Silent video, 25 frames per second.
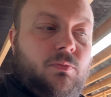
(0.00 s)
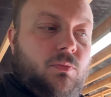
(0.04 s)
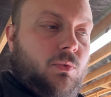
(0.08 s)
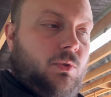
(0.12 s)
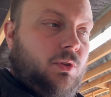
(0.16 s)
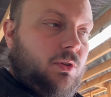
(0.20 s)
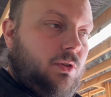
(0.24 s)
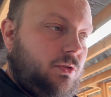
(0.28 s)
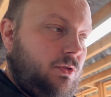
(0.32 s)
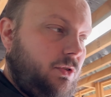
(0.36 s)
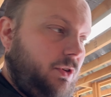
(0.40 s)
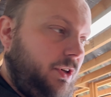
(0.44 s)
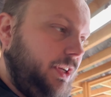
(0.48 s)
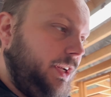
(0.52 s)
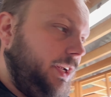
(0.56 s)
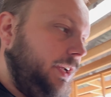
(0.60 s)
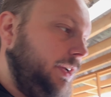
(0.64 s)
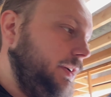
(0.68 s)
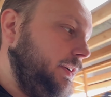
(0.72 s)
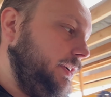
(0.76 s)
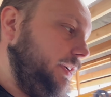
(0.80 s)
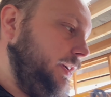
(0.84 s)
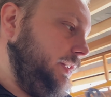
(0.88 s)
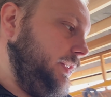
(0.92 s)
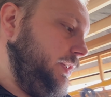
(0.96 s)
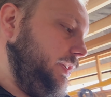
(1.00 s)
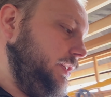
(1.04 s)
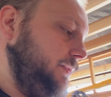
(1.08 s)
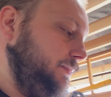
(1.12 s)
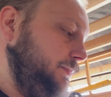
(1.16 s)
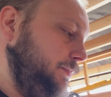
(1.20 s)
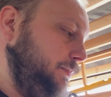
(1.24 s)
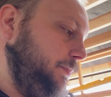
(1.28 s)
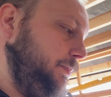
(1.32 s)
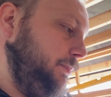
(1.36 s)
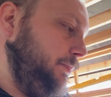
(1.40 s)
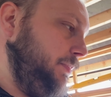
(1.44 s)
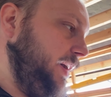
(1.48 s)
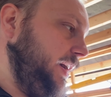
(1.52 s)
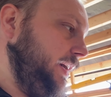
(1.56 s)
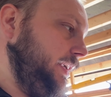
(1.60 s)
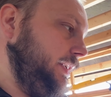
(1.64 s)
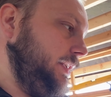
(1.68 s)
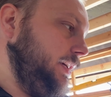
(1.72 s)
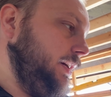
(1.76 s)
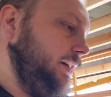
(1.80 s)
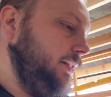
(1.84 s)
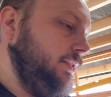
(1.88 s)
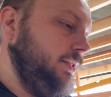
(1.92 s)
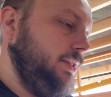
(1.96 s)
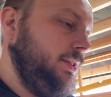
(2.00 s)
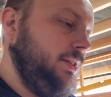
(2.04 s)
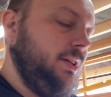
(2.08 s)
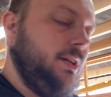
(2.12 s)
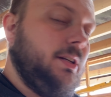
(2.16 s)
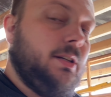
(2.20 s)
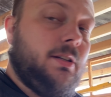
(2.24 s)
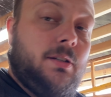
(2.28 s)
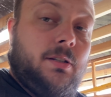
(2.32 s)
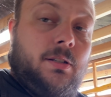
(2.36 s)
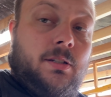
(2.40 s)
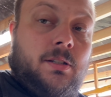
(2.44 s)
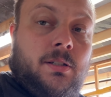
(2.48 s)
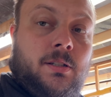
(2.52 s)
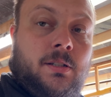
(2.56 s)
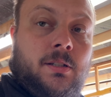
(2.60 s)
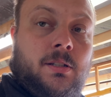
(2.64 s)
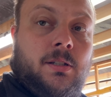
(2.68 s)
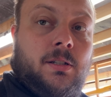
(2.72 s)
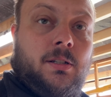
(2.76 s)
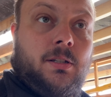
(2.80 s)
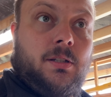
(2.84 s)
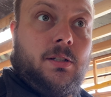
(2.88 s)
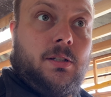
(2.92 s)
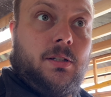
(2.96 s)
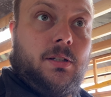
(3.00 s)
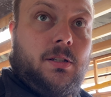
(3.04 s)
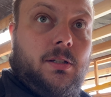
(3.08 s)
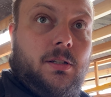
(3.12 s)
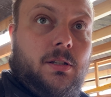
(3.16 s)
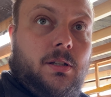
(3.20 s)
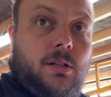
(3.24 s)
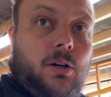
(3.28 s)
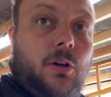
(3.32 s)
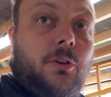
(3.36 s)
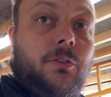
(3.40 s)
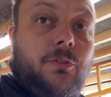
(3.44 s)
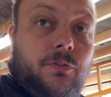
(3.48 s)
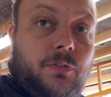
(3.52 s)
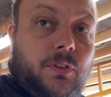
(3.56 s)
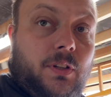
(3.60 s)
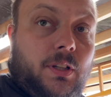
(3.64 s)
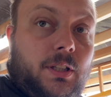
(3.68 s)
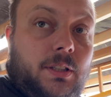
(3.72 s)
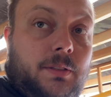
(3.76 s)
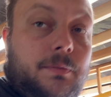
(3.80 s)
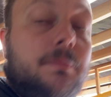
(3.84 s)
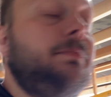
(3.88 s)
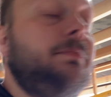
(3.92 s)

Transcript: It's on here. Get these banged out and then hopefully